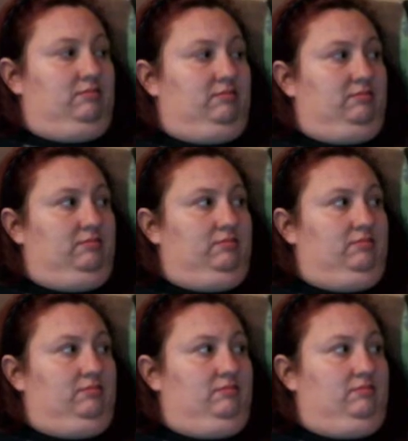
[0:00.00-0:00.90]

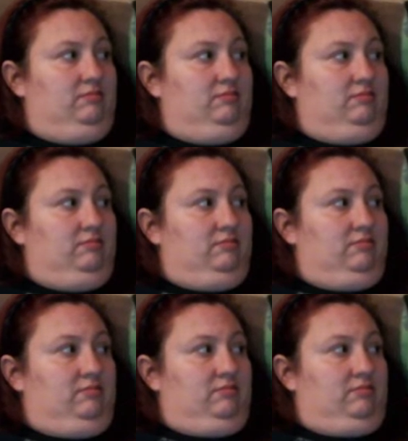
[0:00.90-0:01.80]

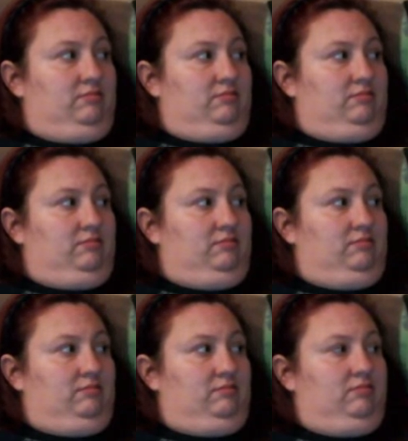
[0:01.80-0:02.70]

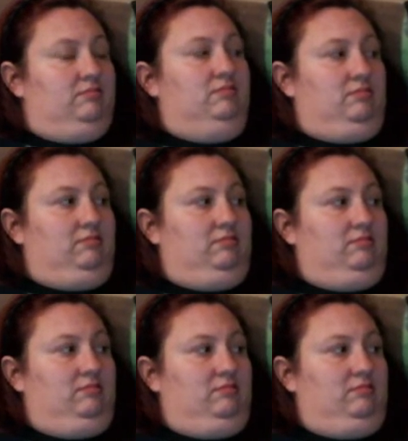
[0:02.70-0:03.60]

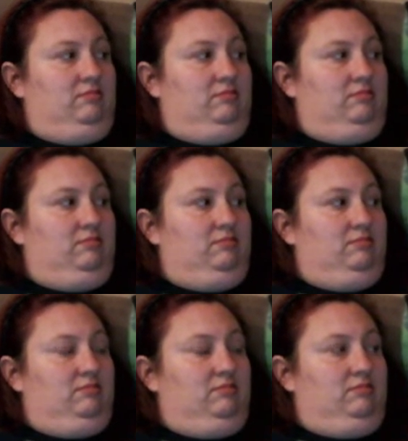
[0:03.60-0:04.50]

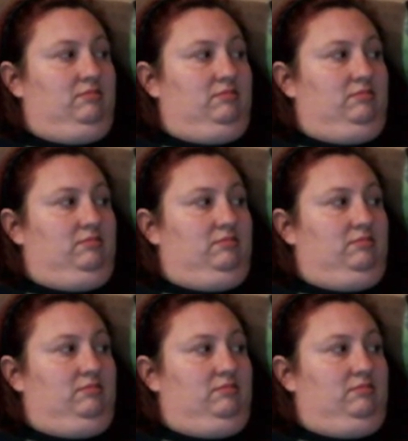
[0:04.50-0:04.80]
This person isn't speaking.